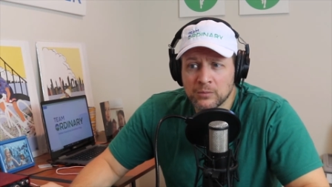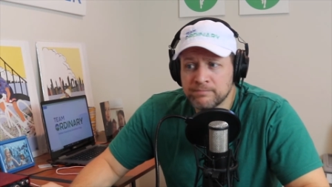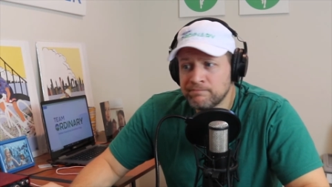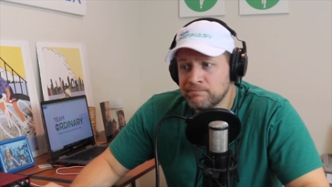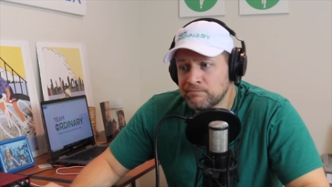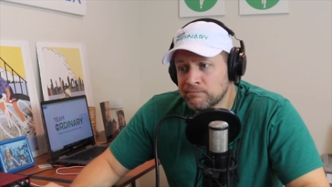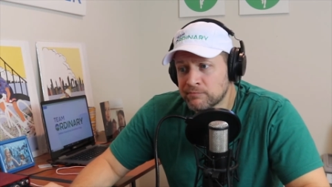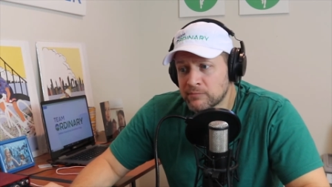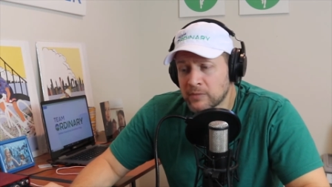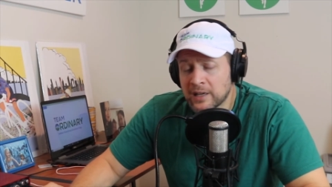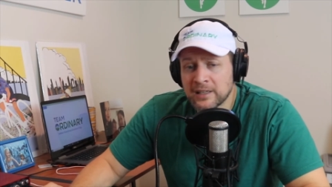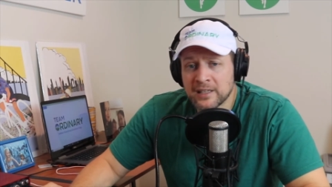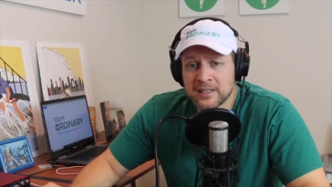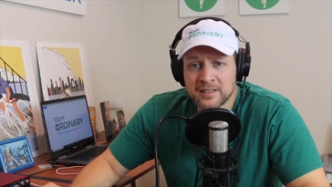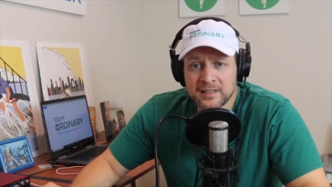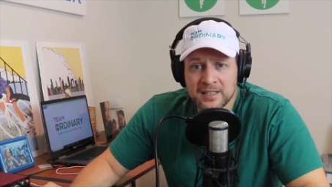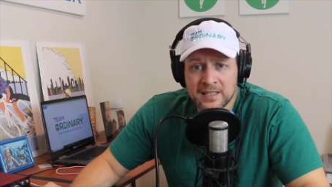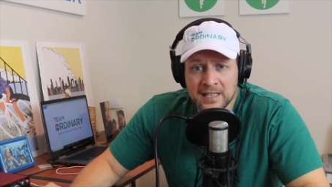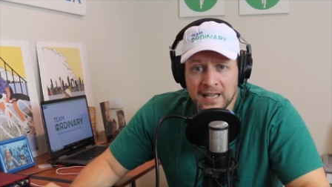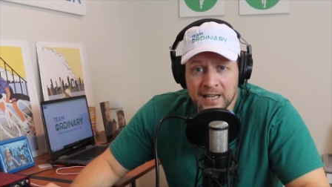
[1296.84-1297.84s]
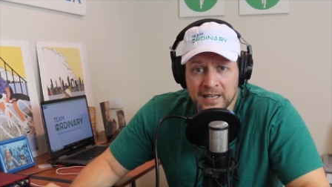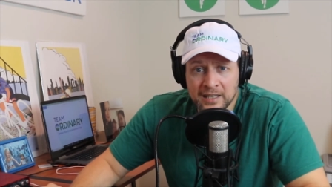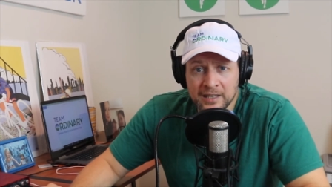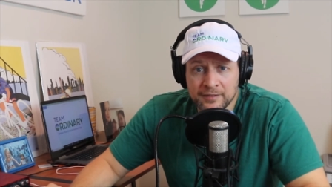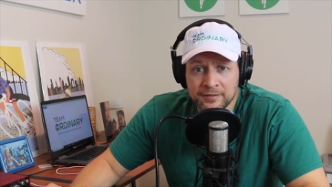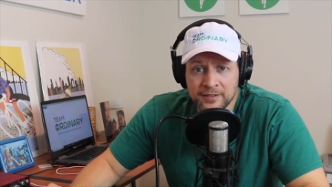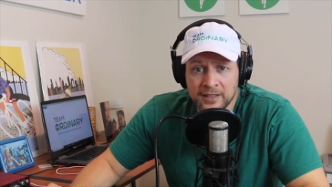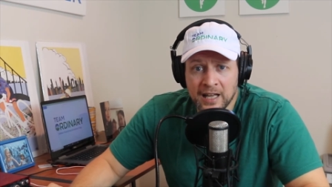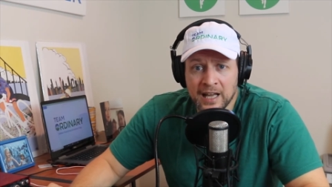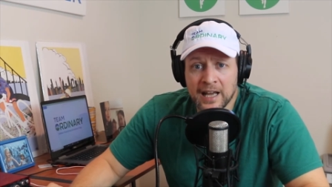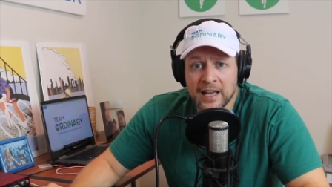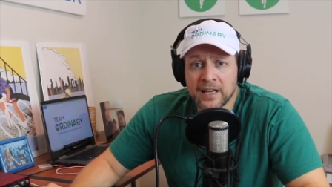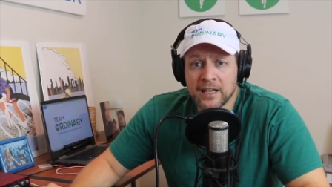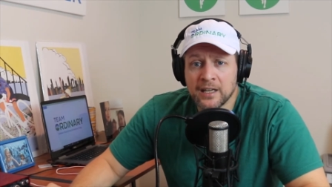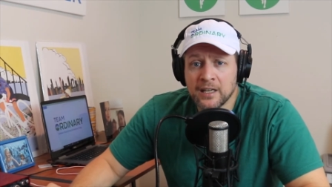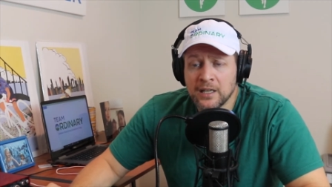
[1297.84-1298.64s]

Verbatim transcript: Let's decide on the fly.